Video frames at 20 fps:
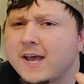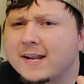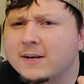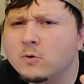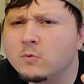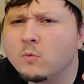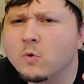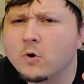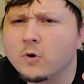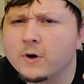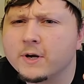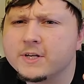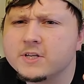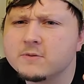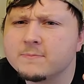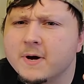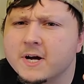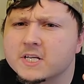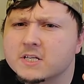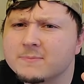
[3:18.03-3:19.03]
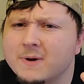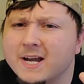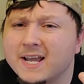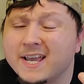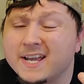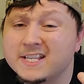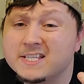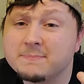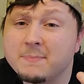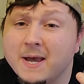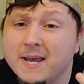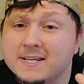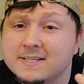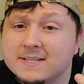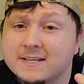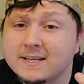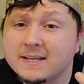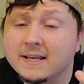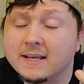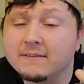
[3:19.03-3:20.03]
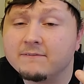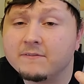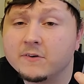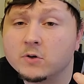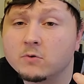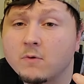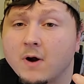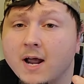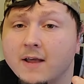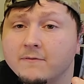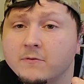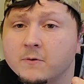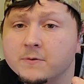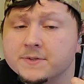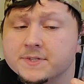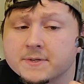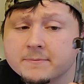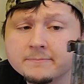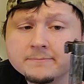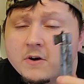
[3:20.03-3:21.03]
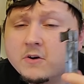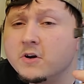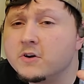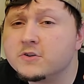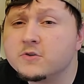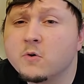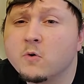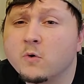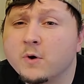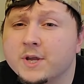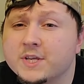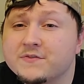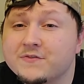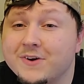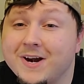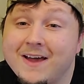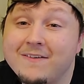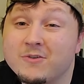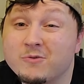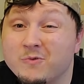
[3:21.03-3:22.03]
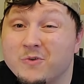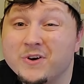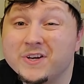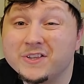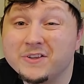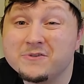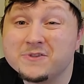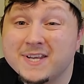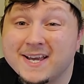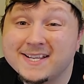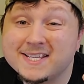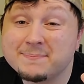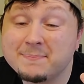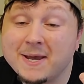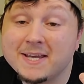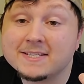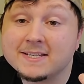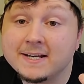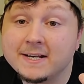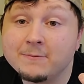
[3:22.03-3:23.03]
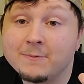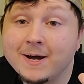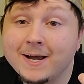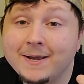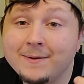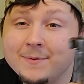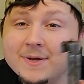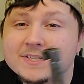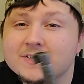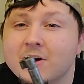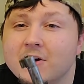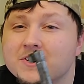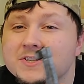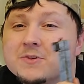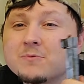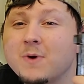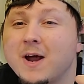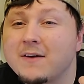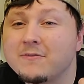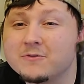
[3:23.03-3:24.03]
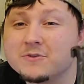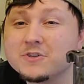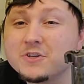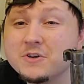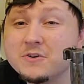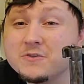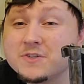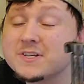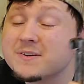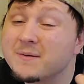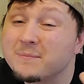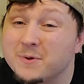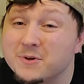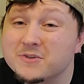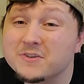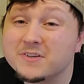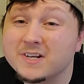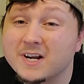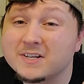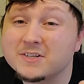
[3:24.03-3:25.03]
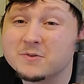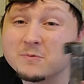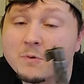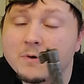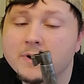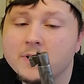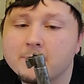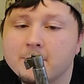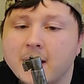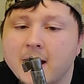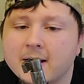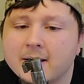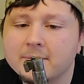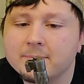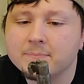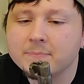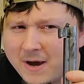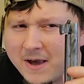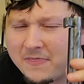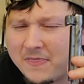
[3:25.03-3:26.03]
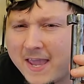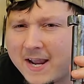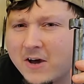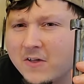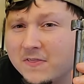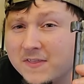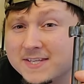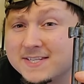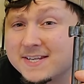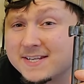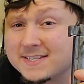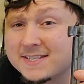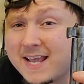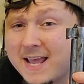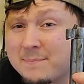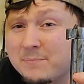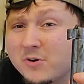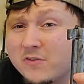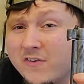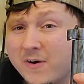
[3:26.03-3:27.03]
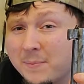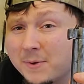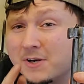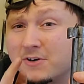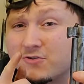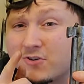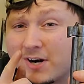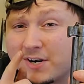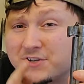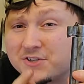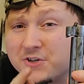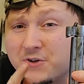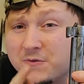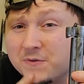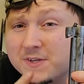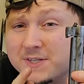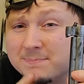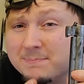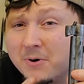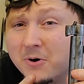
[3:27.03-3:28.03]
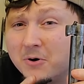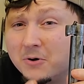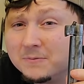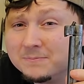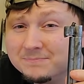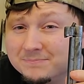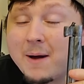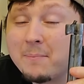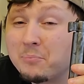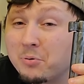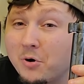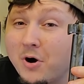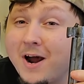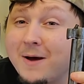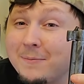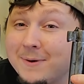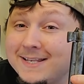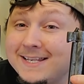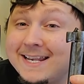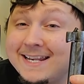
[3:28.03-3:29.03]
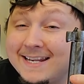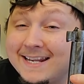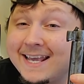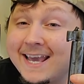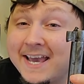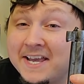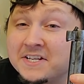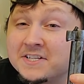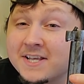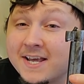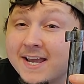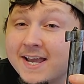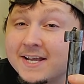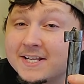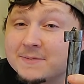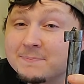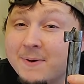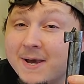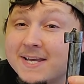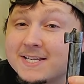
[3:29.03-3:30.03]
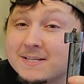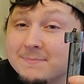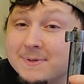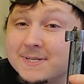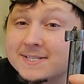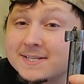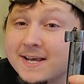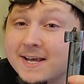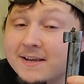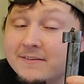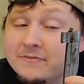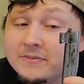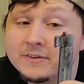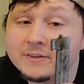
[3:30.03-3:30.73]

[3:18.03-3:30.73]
I don't worry too much about head spacing in Enfield rifles. They're notorious for having really loose head space anyway. As long as the rifle shoots, I'm usually not too worried about it. I think on this example, if I'm going to try to shoot this bolt, I probably need to gauge that head space to be safe.